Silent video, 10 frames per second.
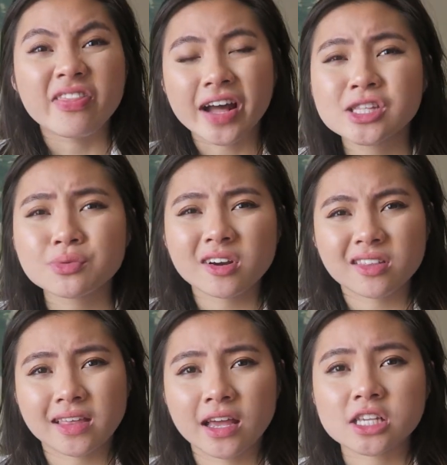That's where
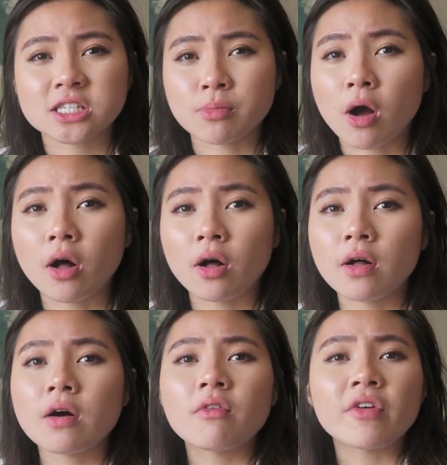I think
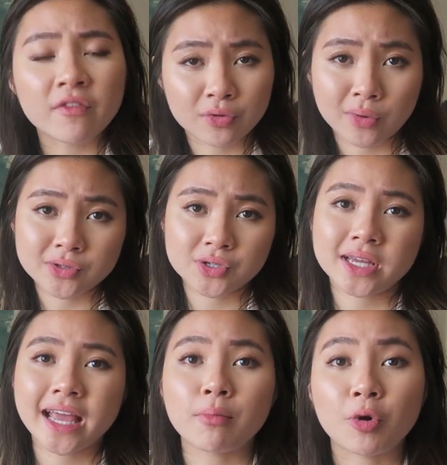small influencers
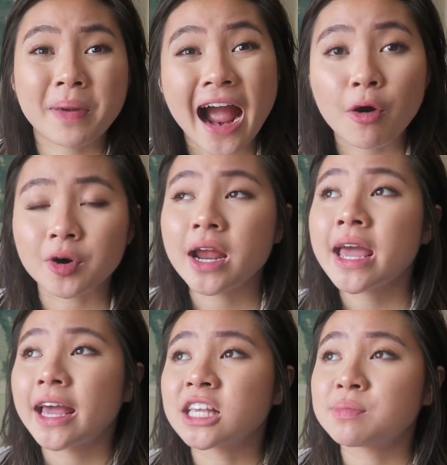can get more power,
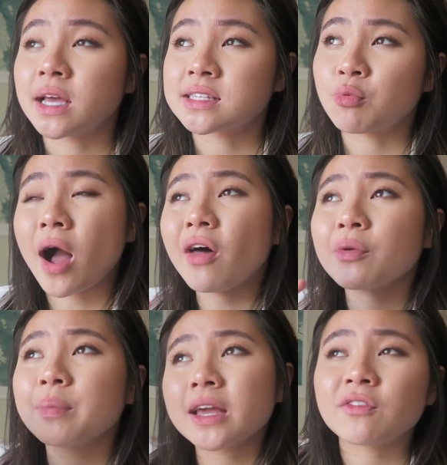is because while
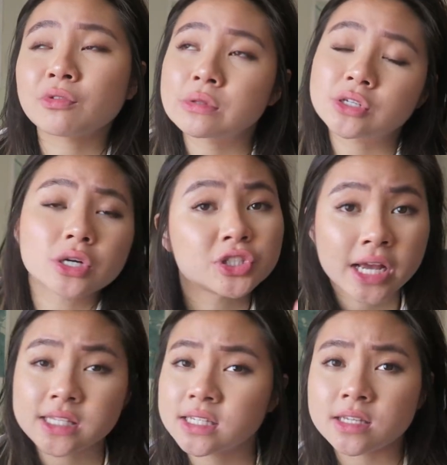the big influencers are
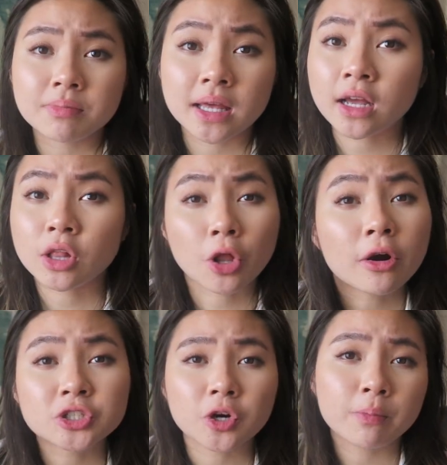chasing something
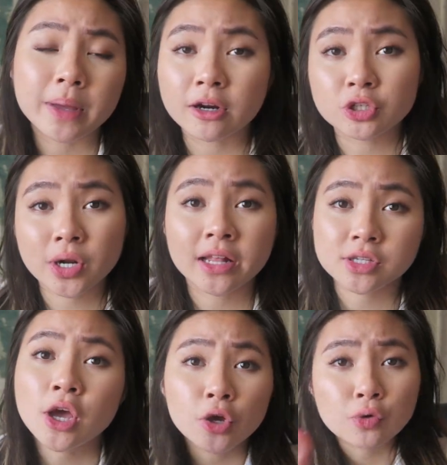larger, bigger trends,